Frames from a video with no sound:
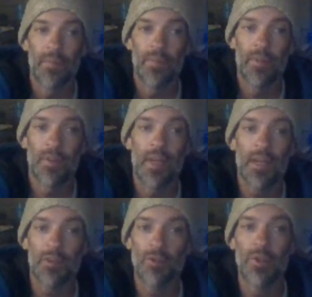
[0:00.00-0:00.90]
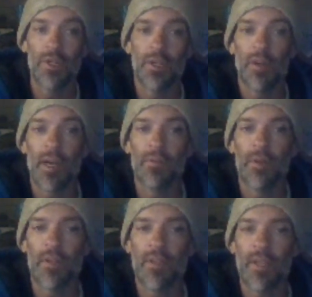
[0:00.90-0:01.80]
The National Geographic
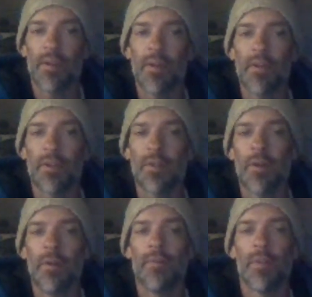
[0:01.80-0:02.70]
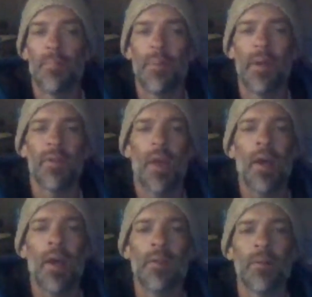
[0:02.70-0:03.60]
second edition of Space
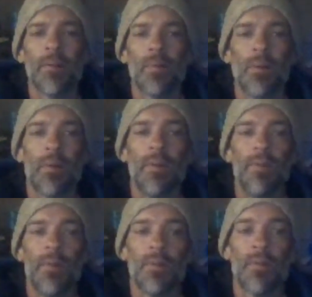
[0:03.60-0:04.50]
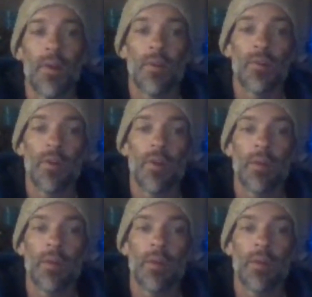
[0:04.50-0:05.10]
Atlas will leave you starstruck.